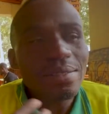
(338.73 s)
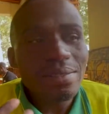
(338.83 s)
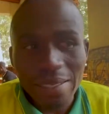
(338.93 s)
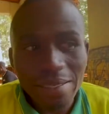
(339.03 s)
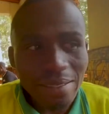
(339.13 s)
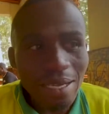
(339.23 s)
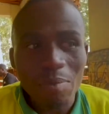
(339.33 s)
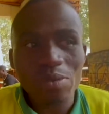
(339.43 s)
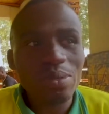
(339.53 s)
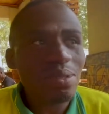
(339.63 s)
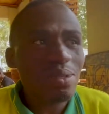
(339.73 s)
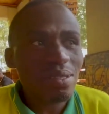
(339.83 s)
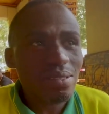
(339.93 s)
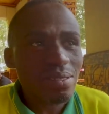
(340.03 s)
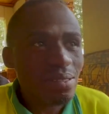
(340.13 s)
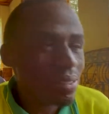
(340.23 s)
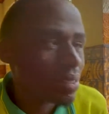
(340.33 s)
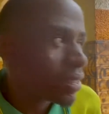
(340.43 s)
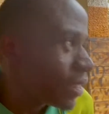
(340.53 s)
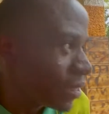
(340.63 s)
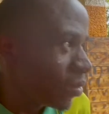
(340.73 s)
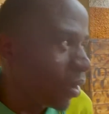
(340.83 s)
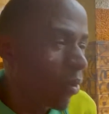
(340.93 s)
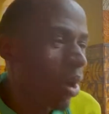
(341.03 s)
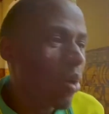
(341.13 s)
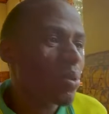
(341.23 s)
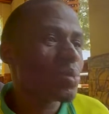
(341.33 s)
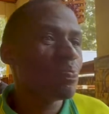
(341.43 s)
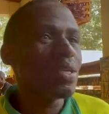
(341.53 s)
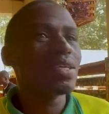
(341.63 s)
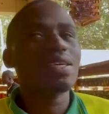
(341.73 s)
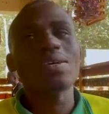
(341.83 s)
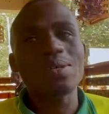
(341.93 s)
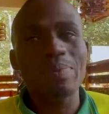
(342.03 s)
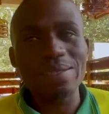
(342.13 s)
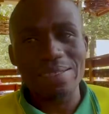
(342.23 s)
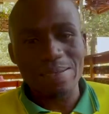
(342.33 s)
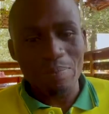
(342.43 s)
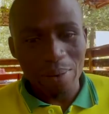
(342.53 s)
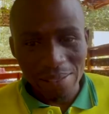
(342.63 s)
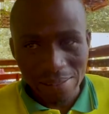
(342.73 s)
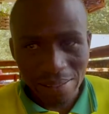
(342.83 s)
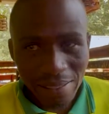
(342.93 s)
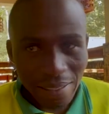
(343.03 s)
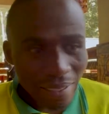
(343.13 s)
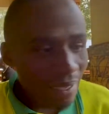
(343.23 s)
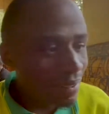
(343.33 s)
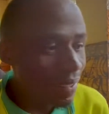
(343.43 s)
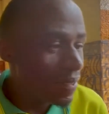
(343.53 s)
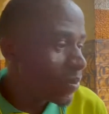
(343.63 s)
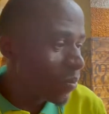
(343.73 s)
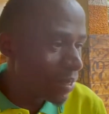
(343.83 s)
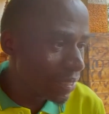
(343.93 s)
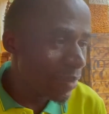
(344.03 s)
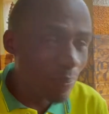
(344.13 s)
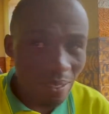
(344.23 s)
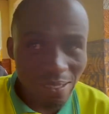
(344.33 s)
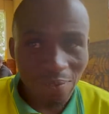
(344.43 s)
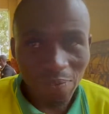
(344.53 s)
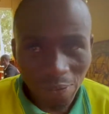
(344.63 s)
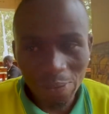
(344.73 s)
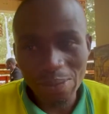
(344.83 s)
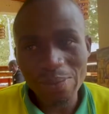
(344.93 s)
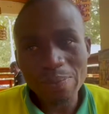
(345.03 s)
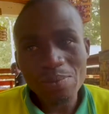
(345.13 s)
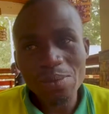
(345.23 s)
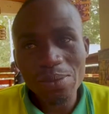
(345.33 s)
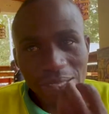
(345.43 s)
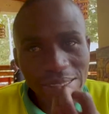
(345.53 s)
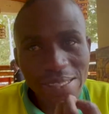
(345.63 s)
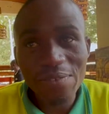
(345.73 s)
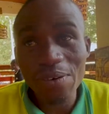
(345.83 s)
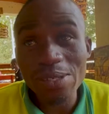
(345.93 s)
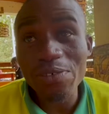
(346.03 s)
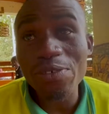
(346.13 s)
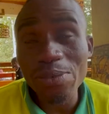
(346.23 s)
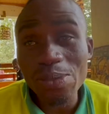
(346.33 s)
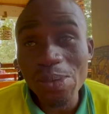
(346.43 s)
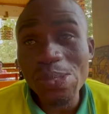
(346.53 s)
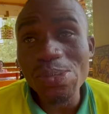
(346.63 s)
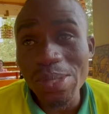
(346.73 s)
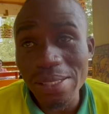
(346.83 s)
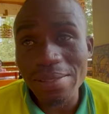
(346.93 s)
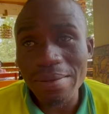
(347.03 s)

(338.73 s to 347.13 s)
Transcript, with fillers: Then a Mutwa said, I was being killed by the chimpanzee. Then he went and picked the fruit to test. He found the fruit was sweet.